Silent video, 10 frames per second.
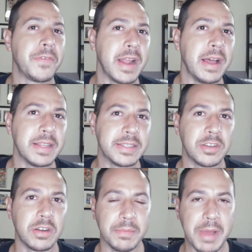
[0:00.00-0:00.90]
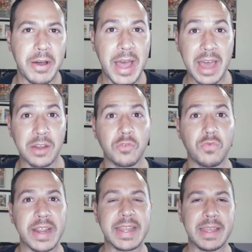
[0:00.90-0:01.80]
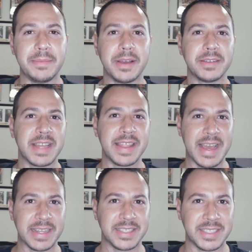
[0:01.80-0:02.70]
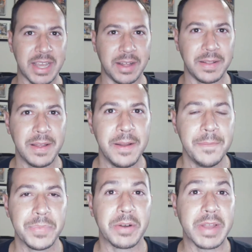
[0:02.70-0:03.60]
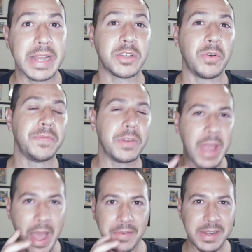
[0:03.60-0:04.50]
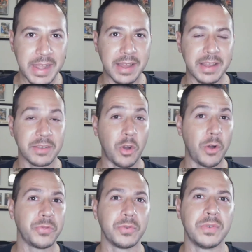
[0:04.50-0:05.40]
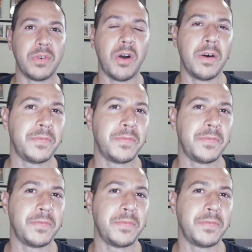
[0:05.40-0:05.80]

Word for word: But for now, let's talk about how to write emails that sell. Okay, so if you haven't yet gone through